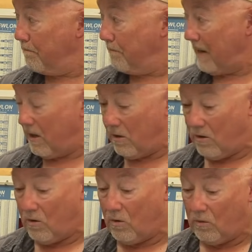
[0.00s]

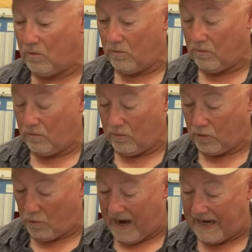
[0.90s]
barrel
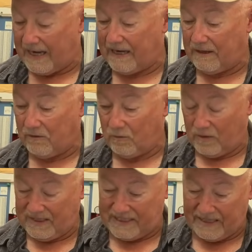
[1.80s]
threading
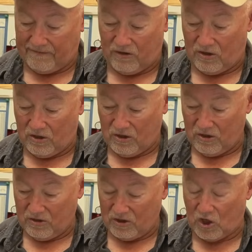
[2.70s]
receiver
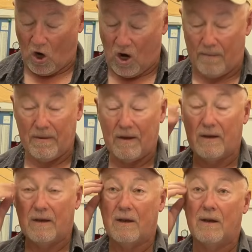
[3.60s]
job,
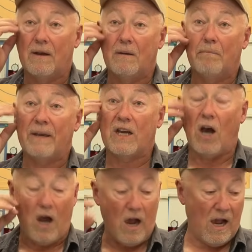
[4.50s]

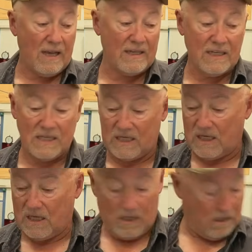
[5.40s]
because
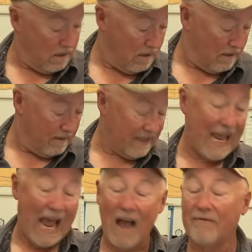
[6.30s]
they
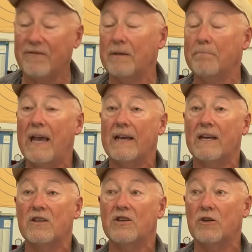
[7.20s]
have to make
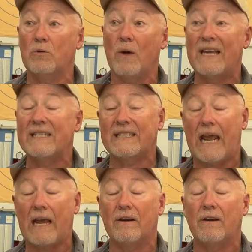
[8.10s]
it to a
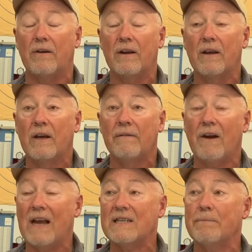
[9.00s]
standard.
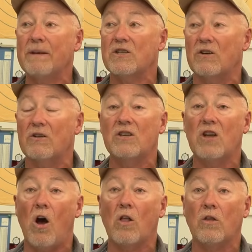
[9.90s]
There has to be a certain
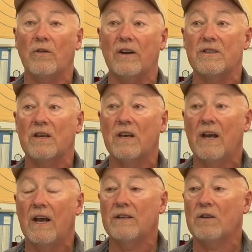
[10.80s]
tolerance.
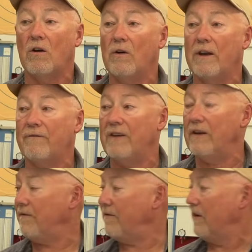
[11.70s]
And so
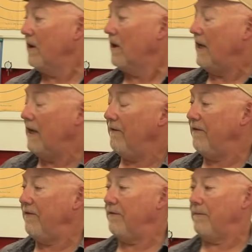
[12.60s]
if
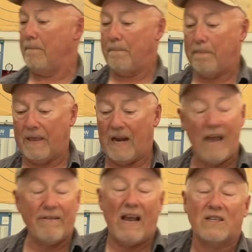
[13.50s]
and I
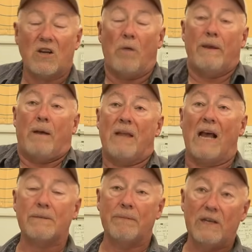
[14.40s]
have guys call me up and
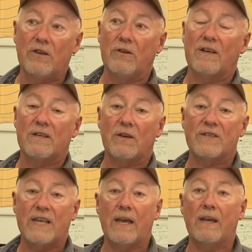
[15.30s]
ask me to do this, they'll
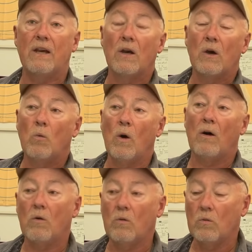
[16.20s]
say,
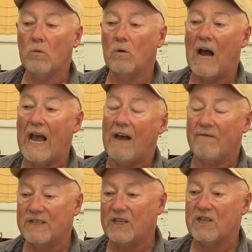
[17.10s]
well, I have
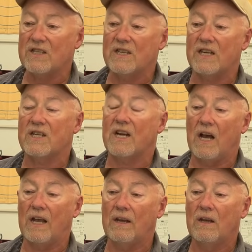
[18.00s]
such and such a
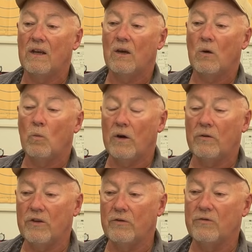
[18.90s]
gun, will
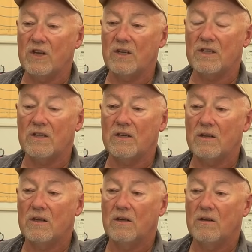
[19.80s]
you just,
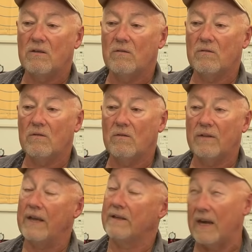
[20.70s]

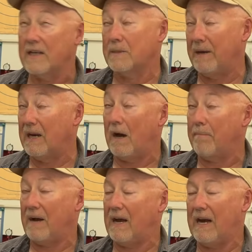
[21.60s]
they say spin
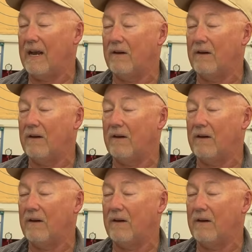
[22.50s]
up. I